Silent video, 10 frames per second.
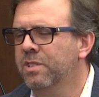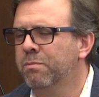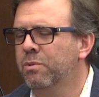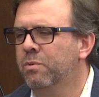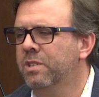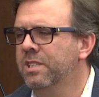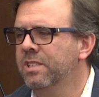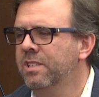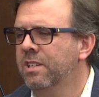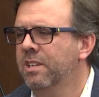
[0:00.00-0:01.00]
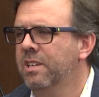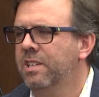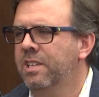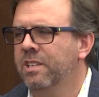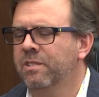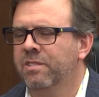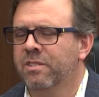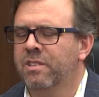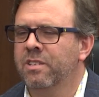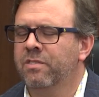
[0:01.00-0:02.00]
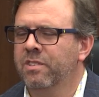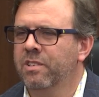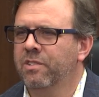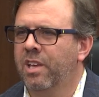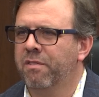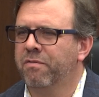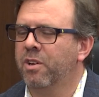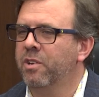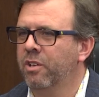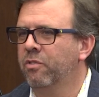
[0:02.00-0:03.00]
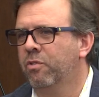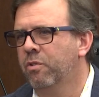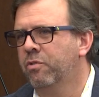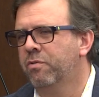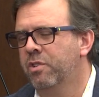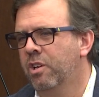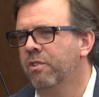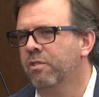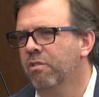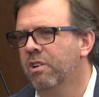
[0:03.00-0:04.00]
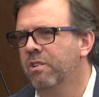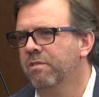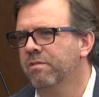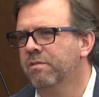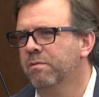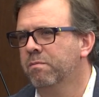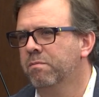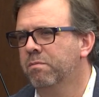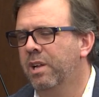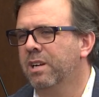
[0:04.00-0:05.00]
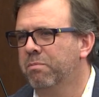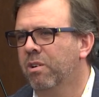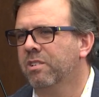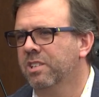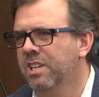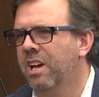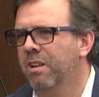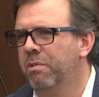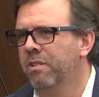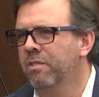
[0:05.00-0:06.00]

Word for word: Number one is that this is a funding source for the underground black market economy.